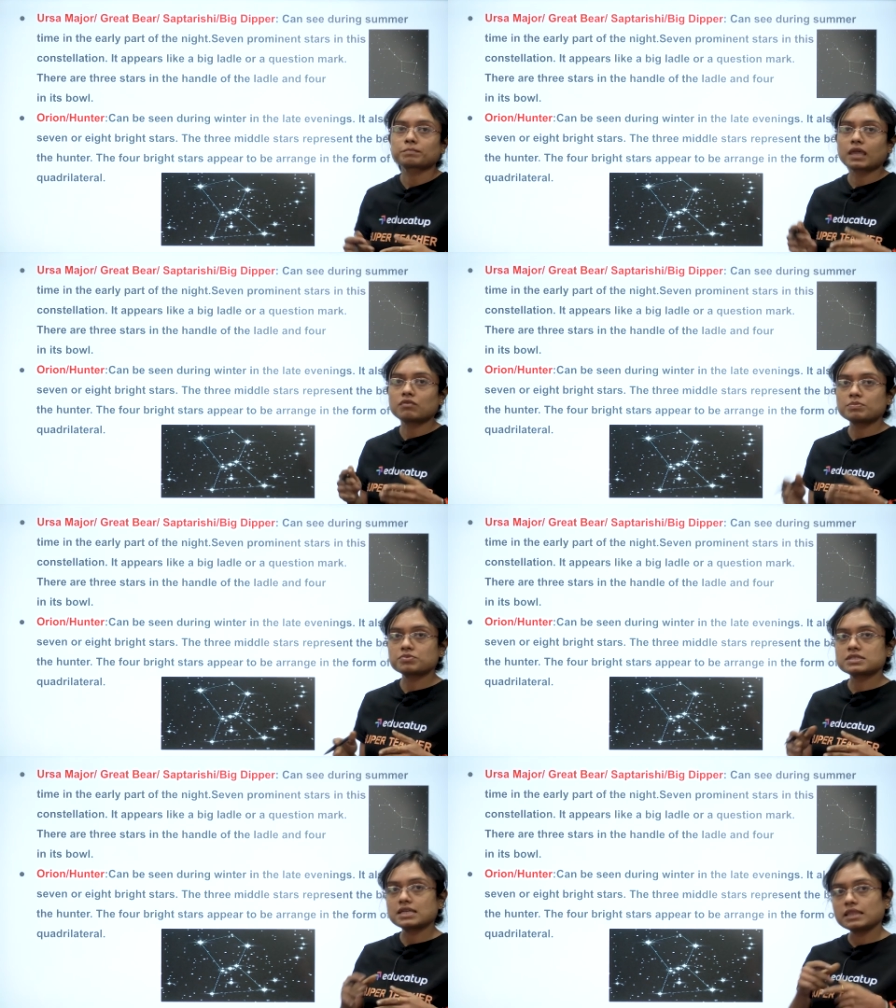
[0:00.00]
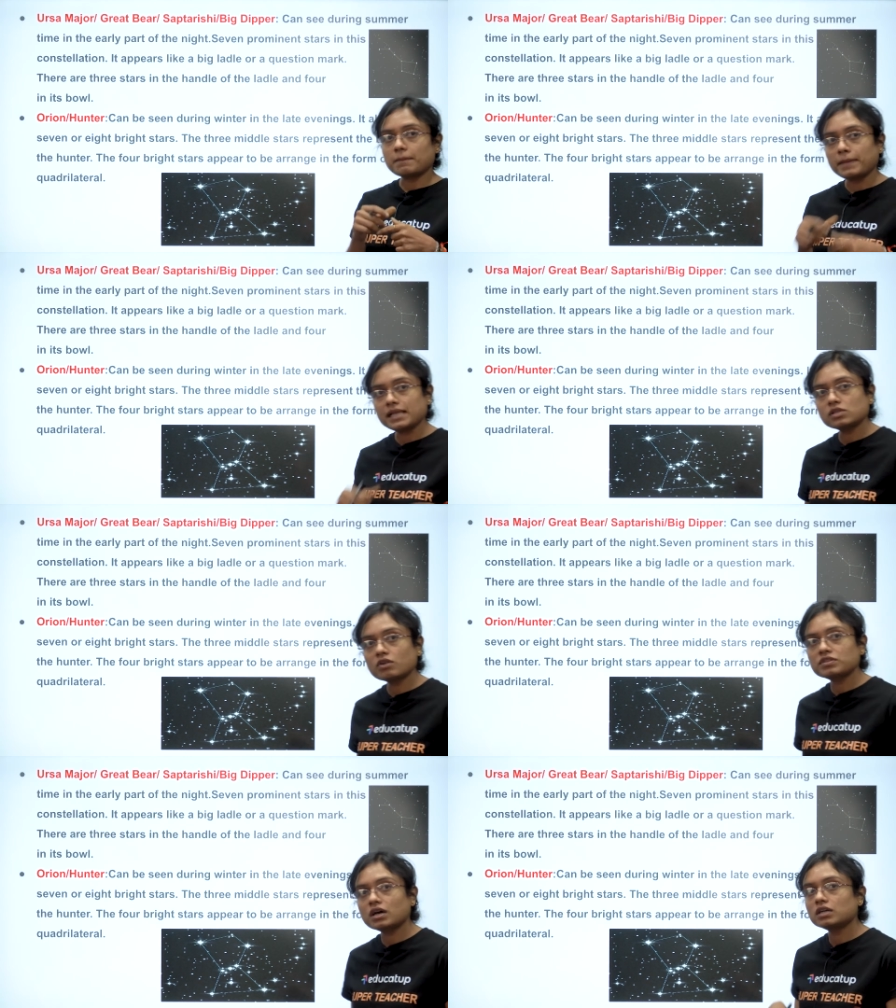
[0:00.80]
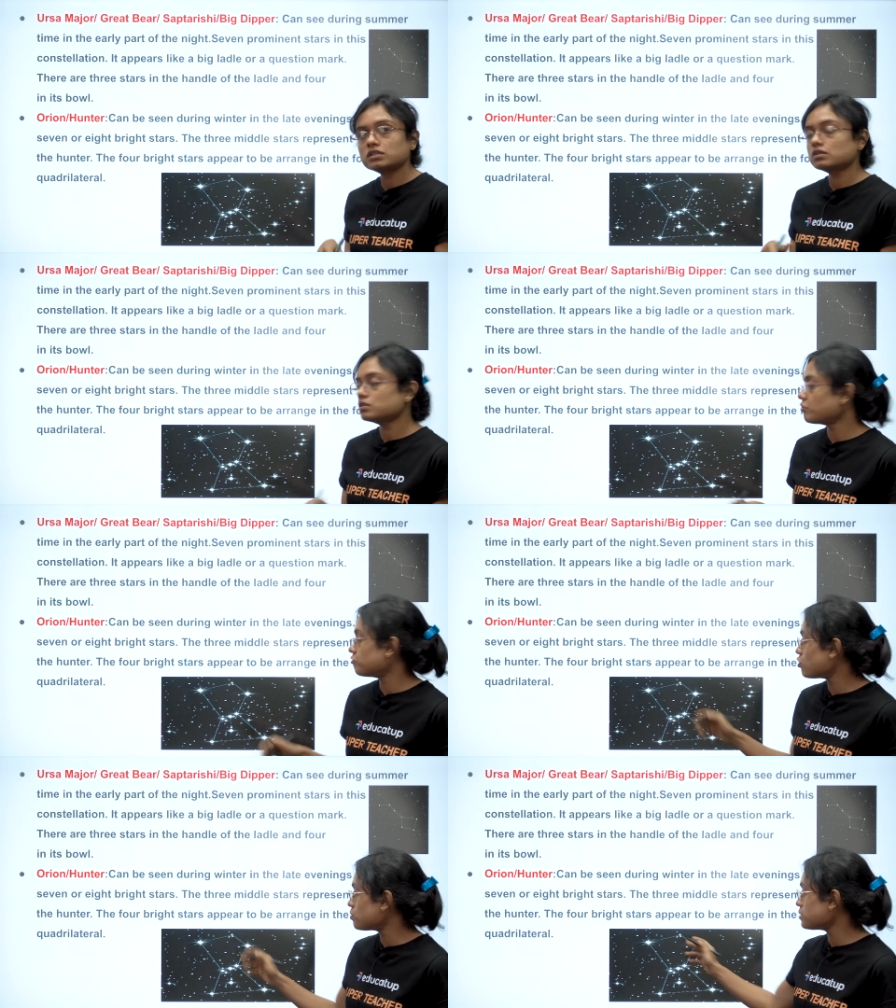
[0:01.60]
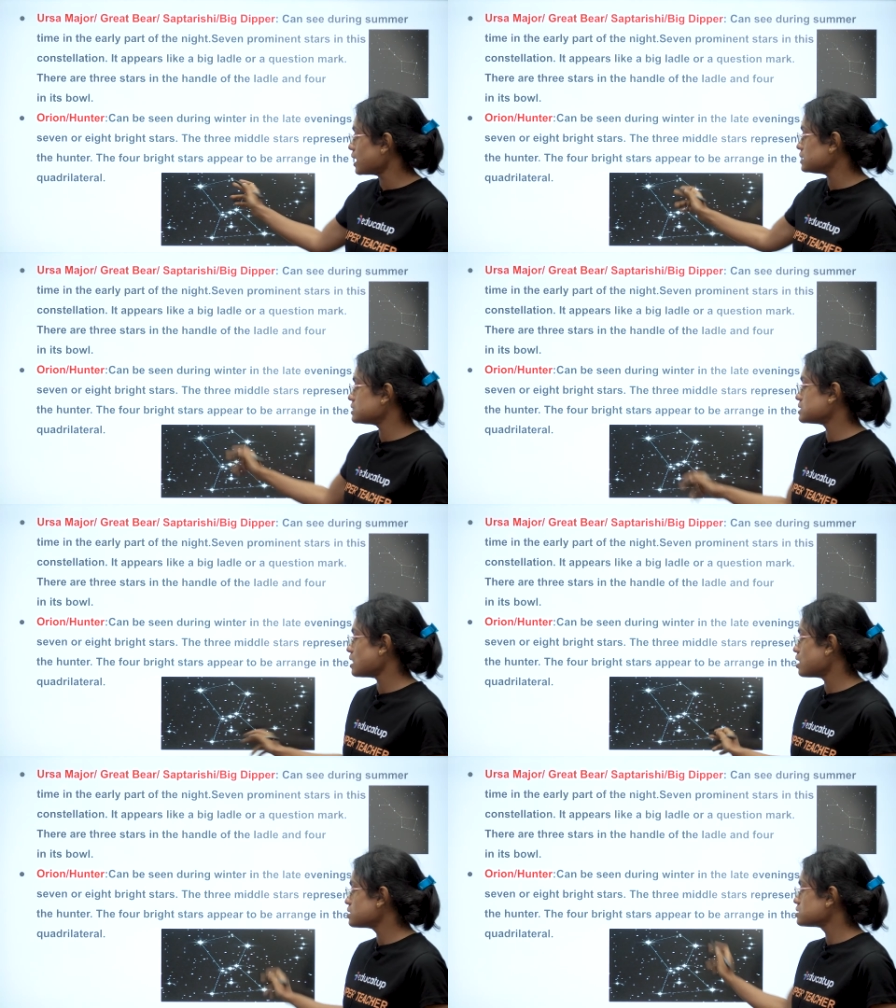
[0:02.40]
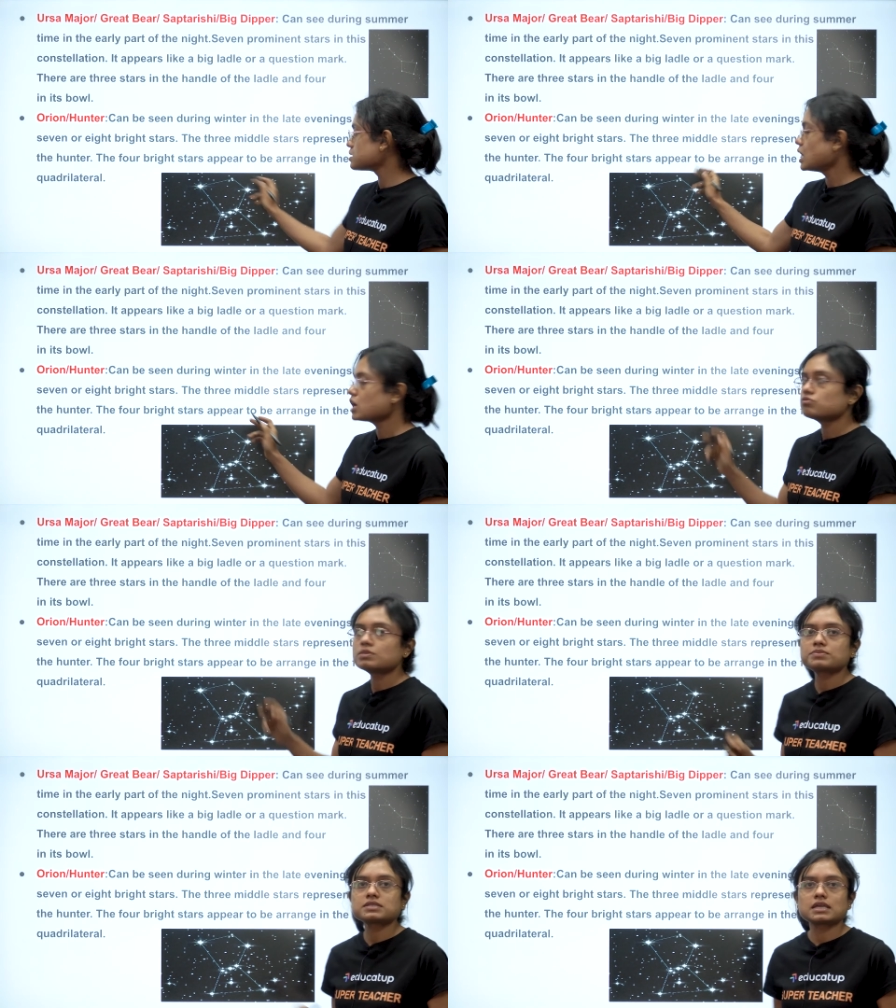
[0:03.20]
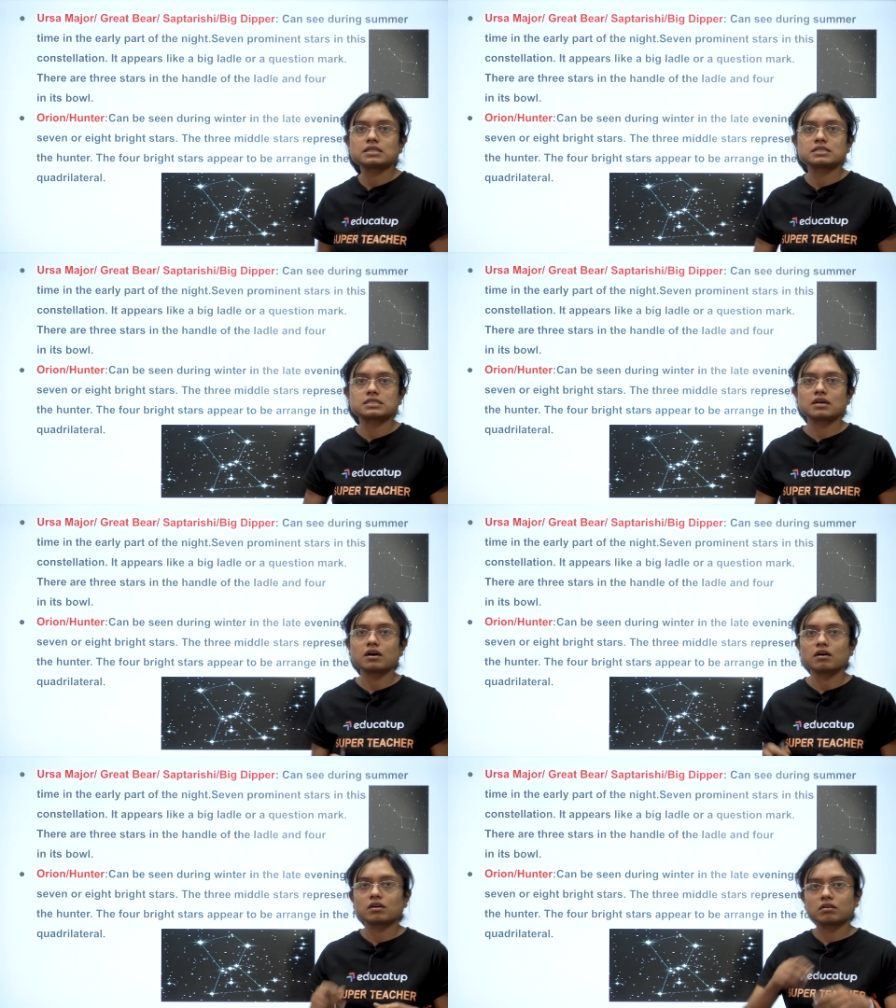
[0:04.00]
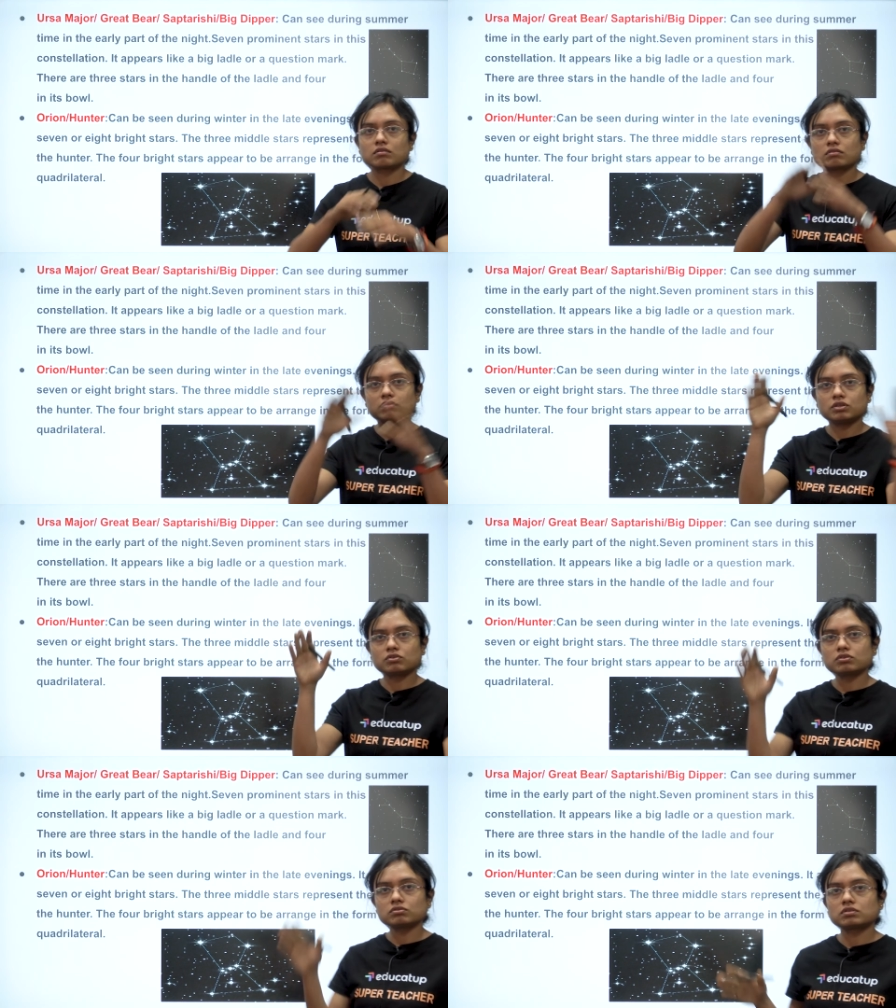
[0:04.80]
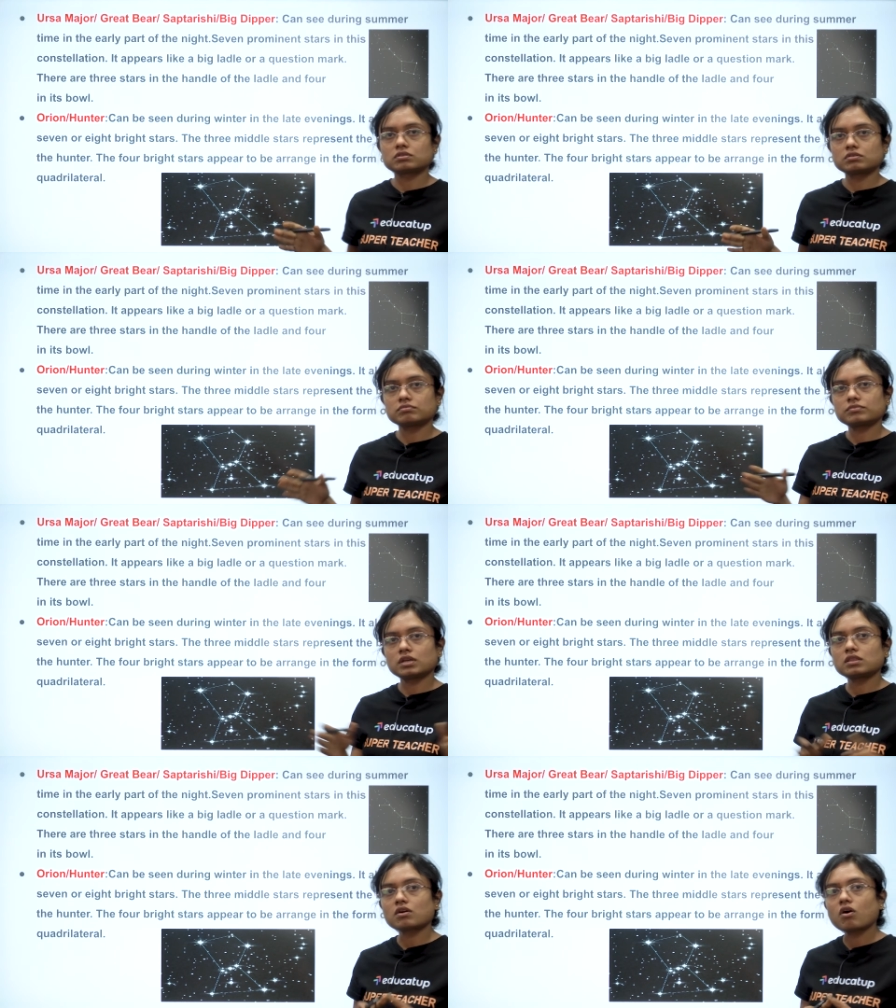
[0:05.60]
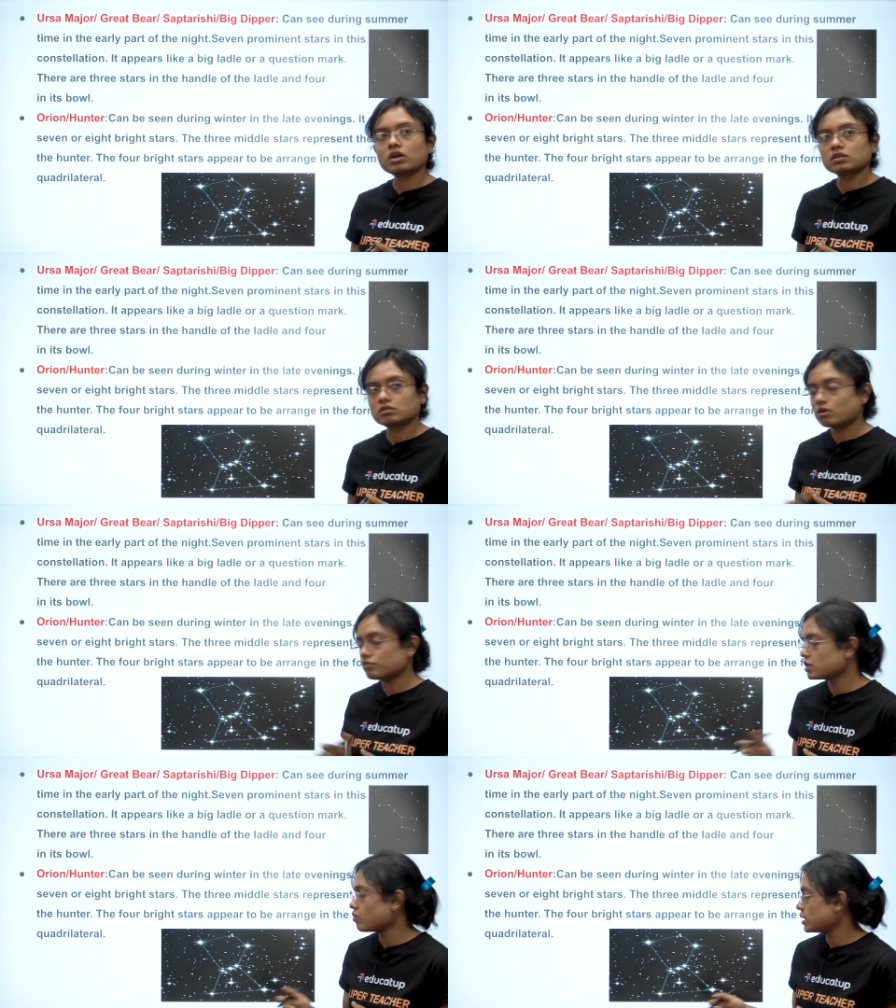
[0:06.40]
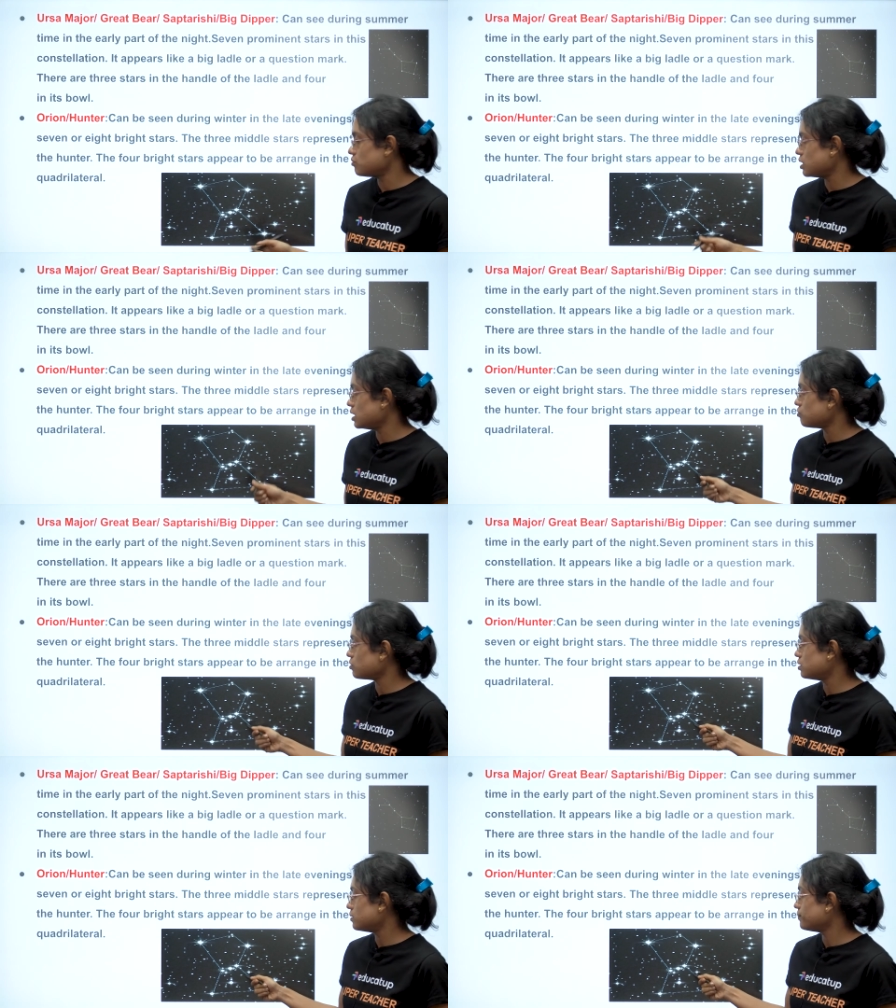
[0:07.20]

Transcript: represent the belt of the hunter. The 4 bright stars represents the in the corner of the quadrilateral.